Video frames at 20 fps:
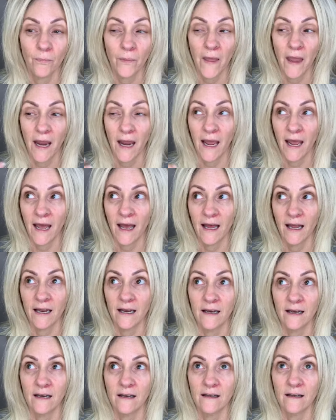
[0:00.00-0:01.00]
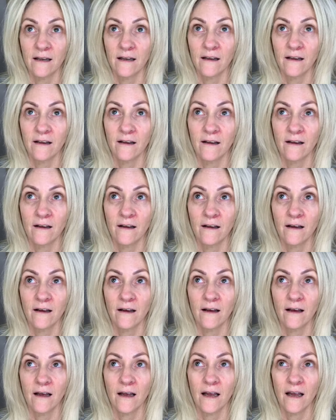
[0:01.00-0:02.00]
and
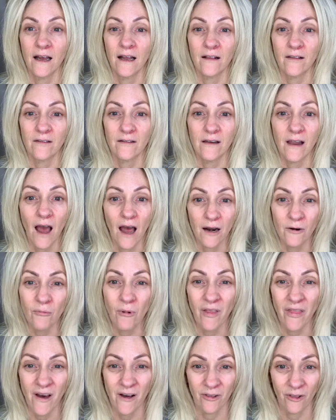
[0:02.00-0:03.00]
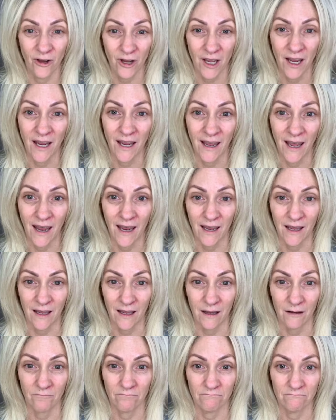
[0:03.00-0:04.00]
it's done without looking cakey.